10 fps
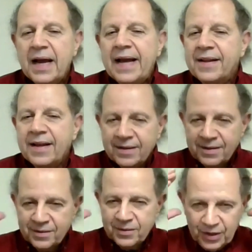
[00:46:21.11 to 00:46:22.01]
And yet,
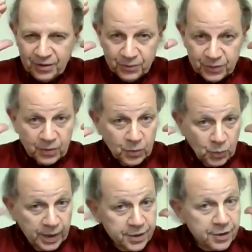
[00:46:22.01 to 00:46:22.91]

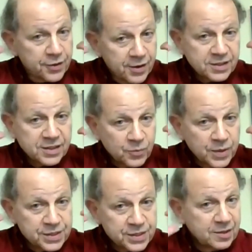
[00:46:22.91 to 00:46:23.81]
what are the thoughts that
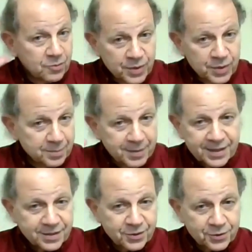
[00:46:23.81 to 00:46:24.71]
we see when somebody
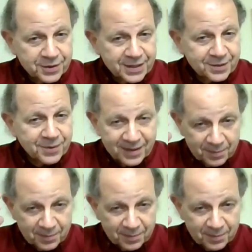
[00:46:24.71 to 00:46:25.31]
isn't socially distant, right?